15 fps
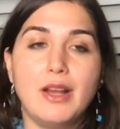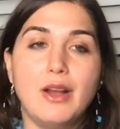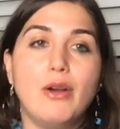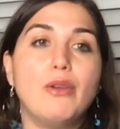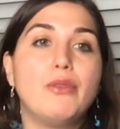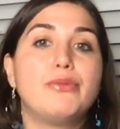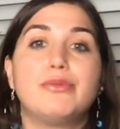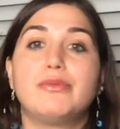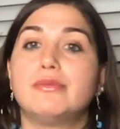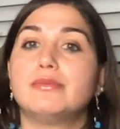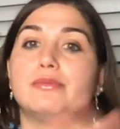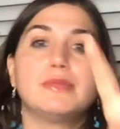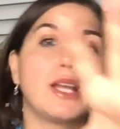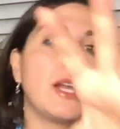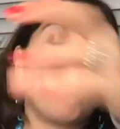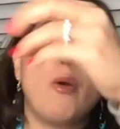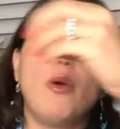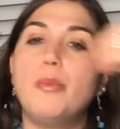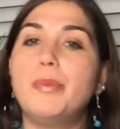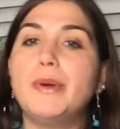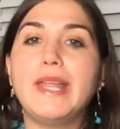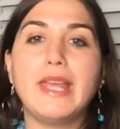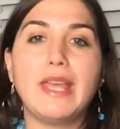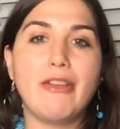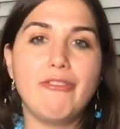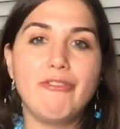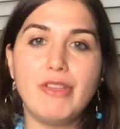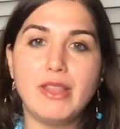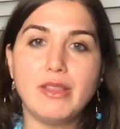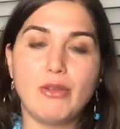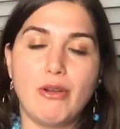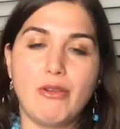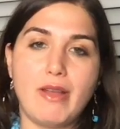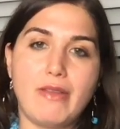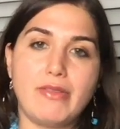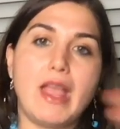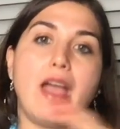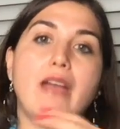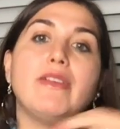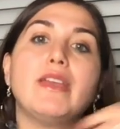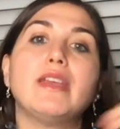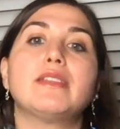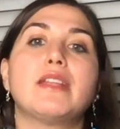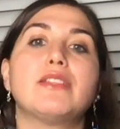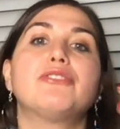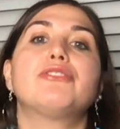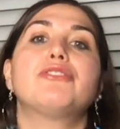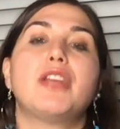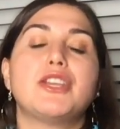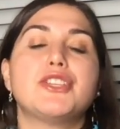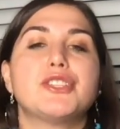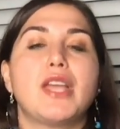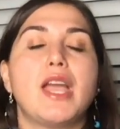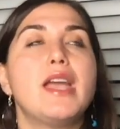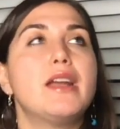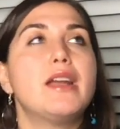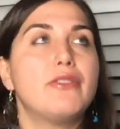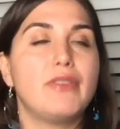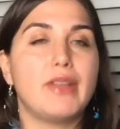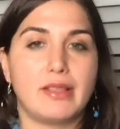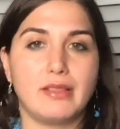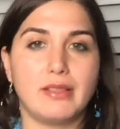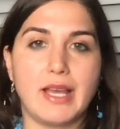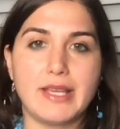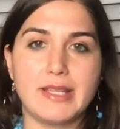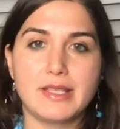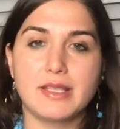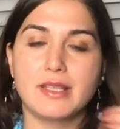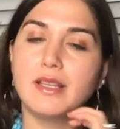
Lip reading: of like opening a window and having that fresh air with light.